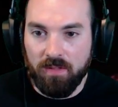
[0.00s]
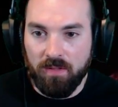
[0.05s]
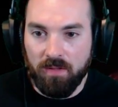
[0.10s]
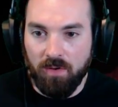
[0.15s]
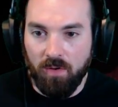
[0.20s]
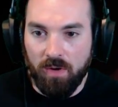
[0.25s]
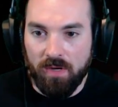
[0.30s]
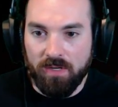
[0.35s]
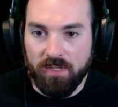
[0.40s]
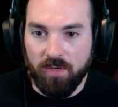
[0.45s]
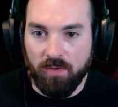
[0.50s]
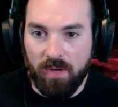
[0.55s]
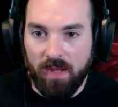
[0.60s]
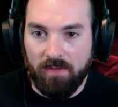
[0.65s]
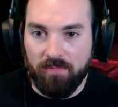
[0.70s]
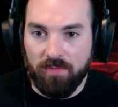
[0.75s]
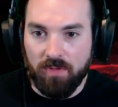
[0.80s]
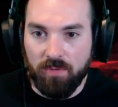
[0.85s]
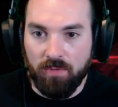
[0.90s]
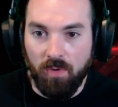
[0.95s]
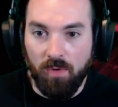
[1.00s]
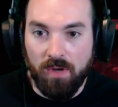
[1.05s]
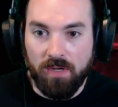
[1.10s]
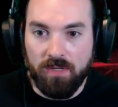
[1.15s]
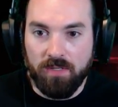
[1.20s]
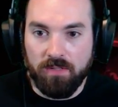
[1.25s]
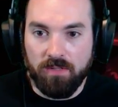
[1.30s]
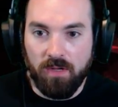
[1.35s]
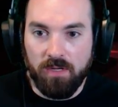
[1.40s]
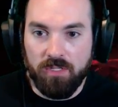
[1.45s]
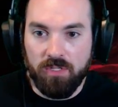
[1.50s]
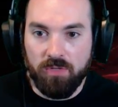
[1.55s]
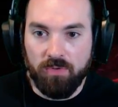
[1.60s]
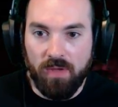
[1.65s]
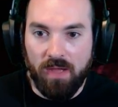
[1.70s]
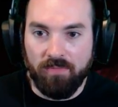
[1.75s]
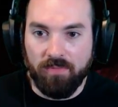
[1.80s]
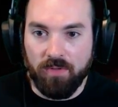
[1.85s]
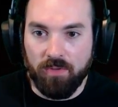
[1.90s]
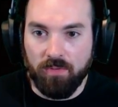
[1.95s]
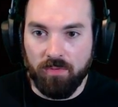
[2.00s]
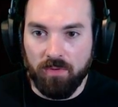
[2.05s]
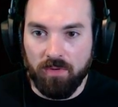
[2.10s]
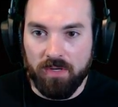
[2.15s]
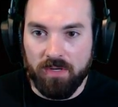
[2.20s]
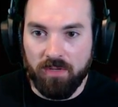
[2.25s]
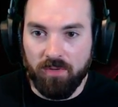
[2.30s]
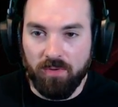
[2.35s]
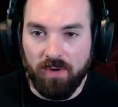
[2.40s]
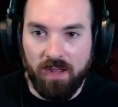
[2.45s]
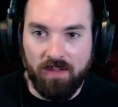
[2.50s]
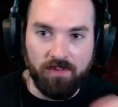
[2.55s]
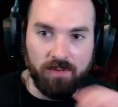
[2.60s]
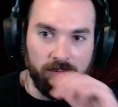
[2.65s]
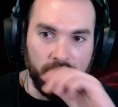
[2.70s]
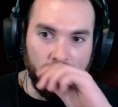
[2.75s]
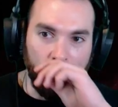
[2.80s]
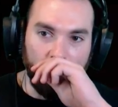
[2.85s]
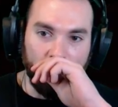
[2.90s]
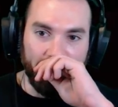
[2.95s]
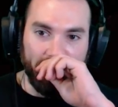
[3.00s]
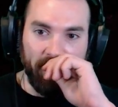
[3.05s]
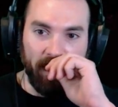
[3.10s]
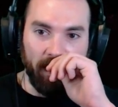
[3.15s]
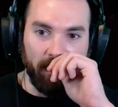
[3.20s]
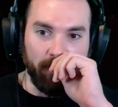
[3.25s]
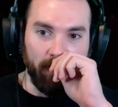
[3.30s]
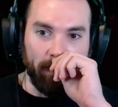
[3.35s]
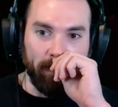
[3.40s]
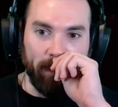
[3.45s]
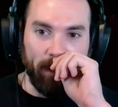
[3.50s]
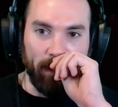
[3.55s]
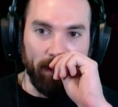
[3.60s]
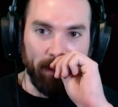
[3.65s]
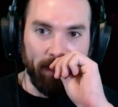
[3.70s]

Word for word: Or I don't have you. Or I, I do have you. Or I don't have you. Nope. I dropped you.